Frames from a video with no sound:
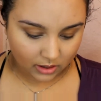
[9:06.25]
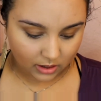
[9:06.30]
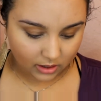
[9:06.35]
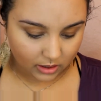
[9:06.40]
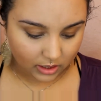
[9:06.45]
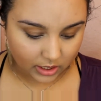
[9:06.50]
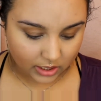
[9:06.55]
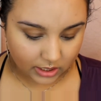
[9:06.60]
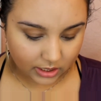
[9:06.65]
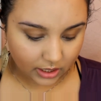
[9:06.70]

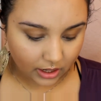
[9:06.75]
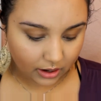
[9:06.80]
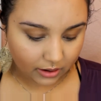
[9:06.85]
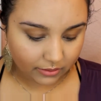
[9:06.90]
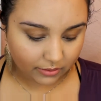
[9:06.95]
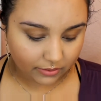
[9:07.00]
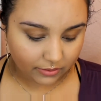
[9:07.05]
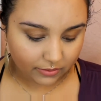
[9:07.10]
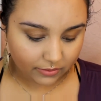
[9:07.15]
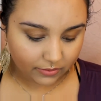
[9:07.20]
This
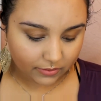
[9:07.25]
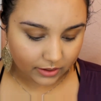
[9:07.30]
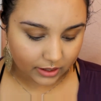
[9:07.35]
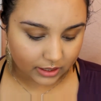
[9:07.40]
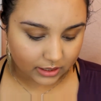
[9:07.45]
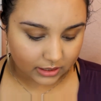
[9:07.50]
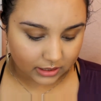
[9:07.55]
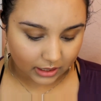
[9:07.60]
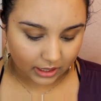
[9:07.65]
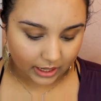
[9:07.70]
stuff
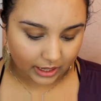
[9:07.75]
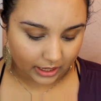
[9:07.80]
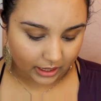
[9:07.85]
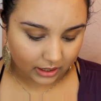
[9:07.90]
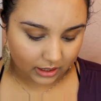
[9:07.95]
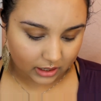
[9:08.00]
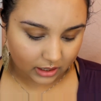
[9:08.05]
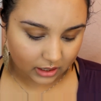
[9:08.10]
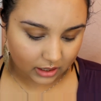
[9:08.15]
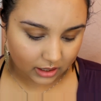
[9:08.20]
is
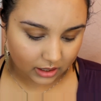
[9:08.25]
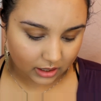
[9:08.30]
like